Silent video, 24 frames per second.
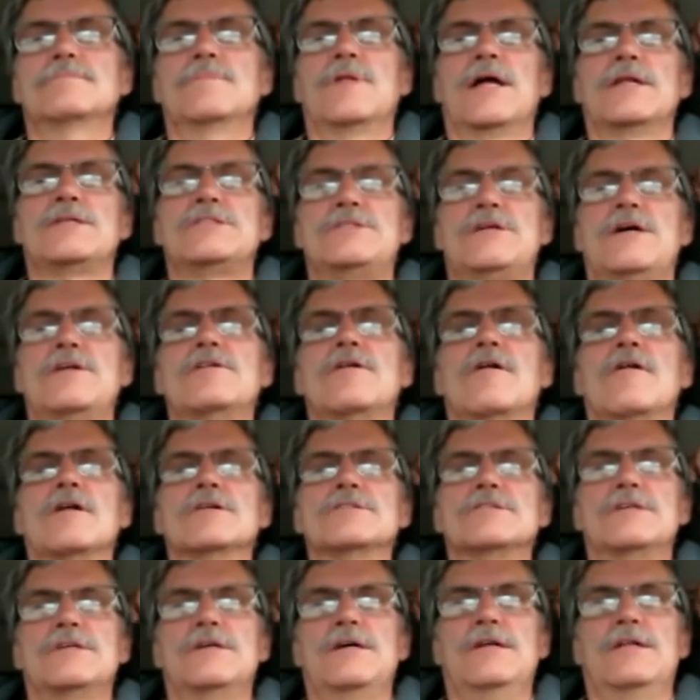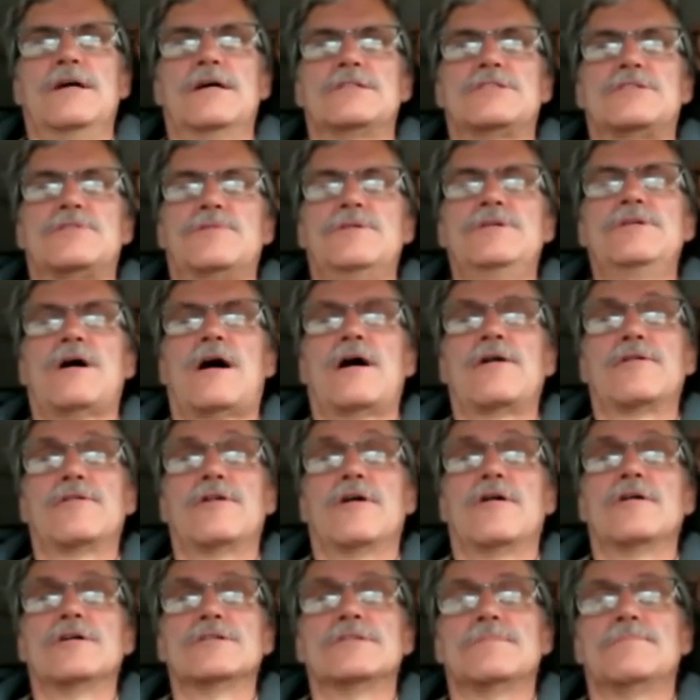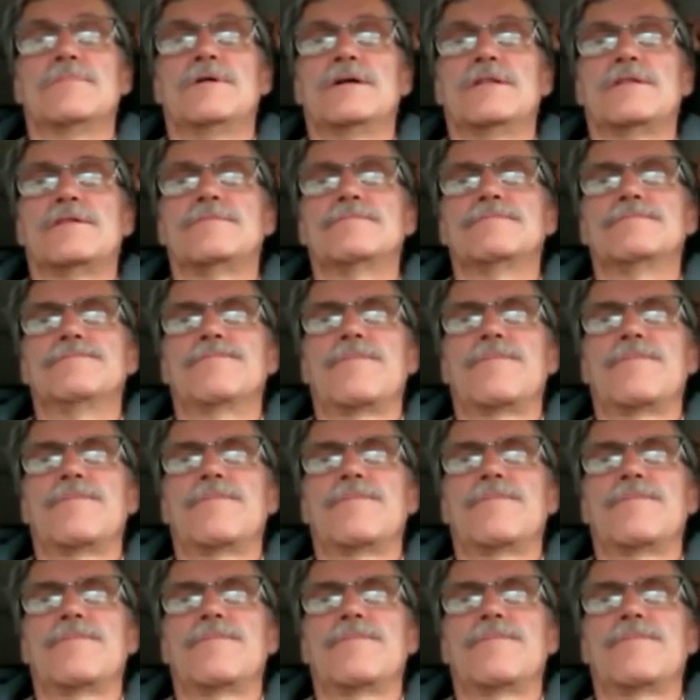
that's $10 a day that's $300 a month